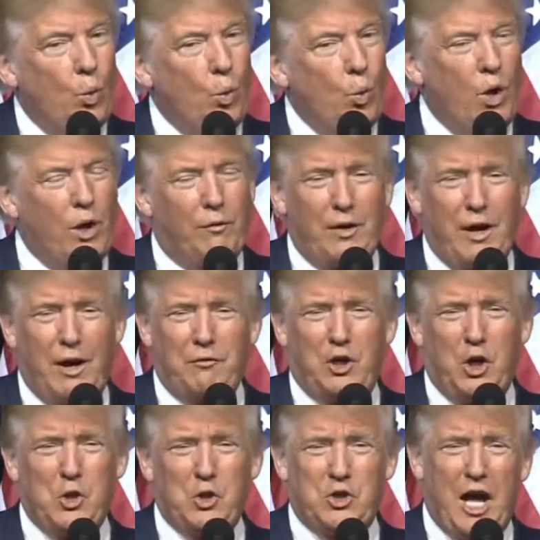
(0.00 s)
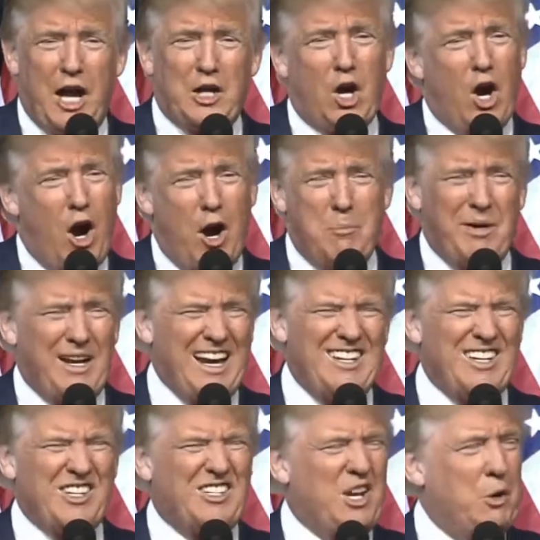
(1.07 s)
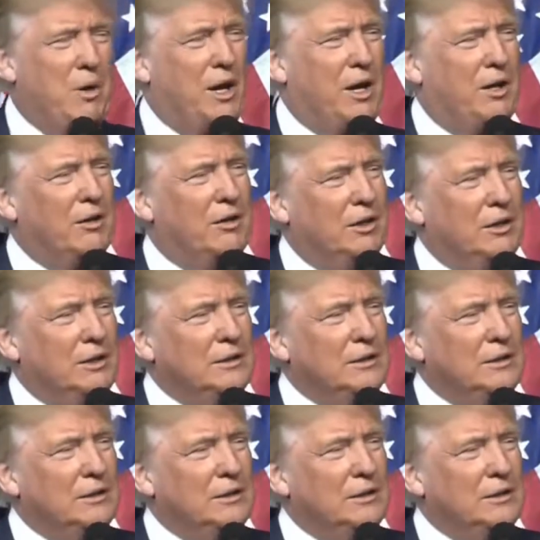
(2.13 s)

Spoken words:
Would have loved to use that card, but I just didn't want to do it.